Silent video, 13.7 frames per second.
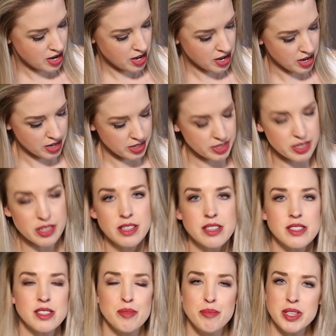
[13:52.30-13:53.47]
and
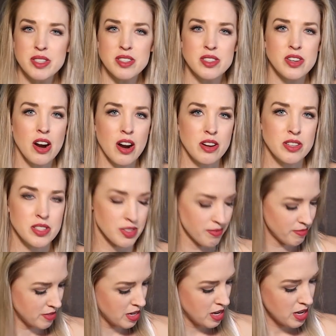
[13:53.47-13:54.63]
some business cards.
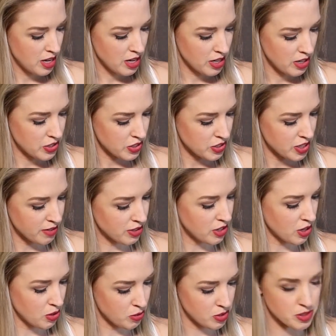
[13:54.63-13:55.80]
You just never
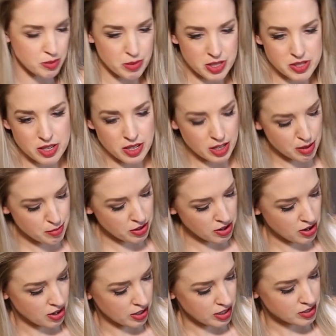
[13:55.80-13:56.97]
know when somebody's going to come
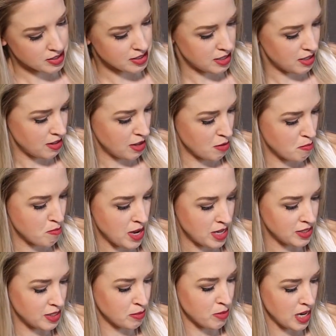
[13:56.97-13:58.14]
along and see the
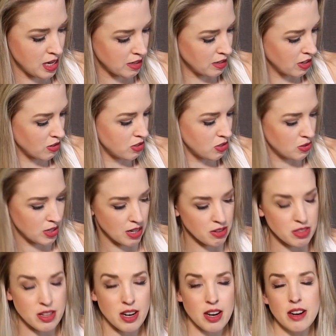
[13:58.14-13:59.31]
amazing painting that you're doing
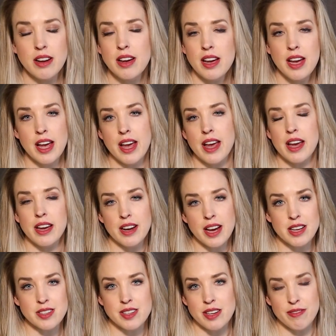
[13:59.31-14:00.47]
out there and
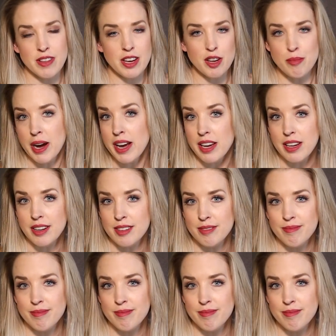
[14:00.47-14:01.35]
ask if they can buy it.